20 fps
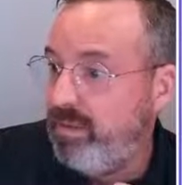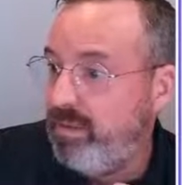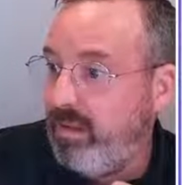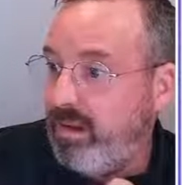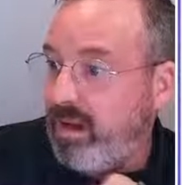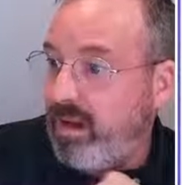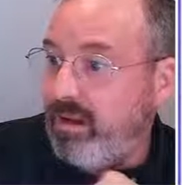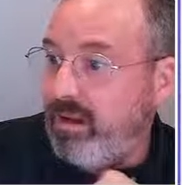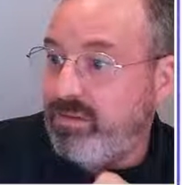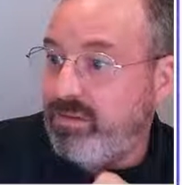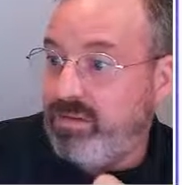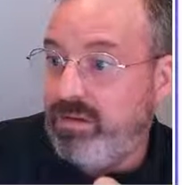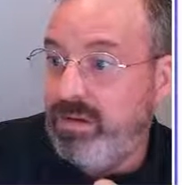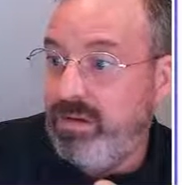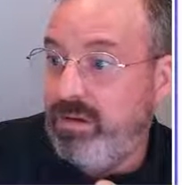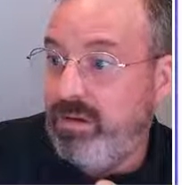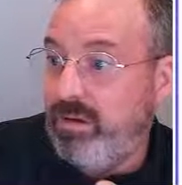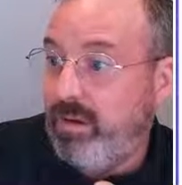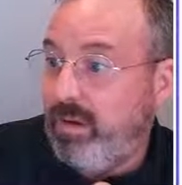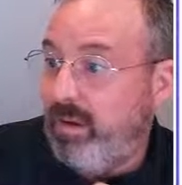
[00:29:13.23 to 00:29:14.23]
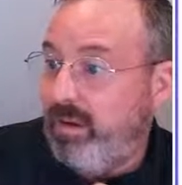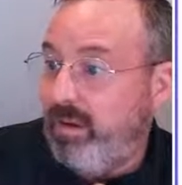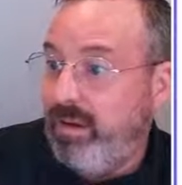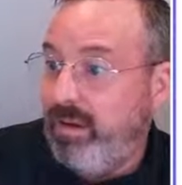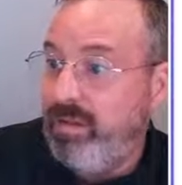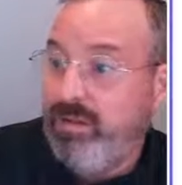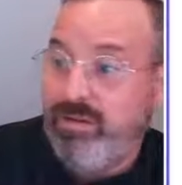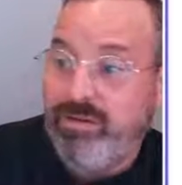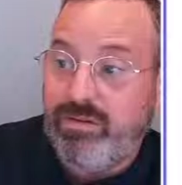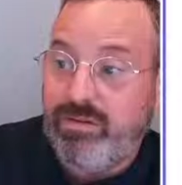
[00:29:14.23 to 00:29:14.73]
like I can see
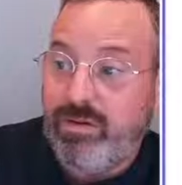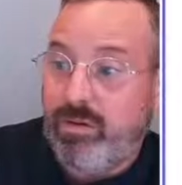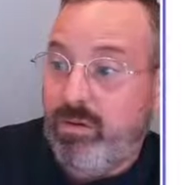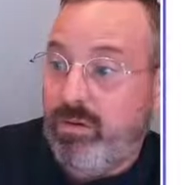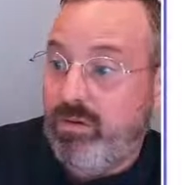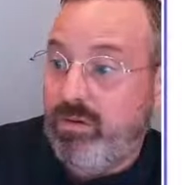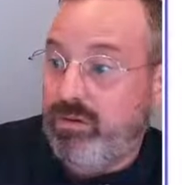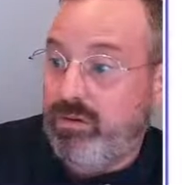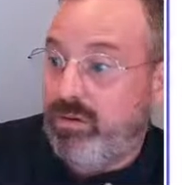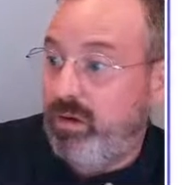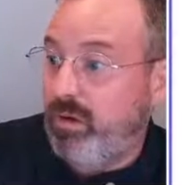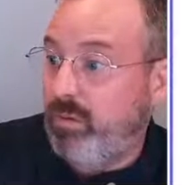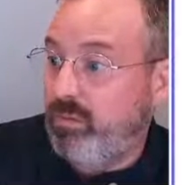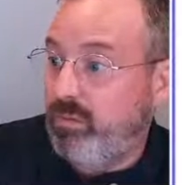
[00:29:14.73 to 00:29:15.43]
in this course,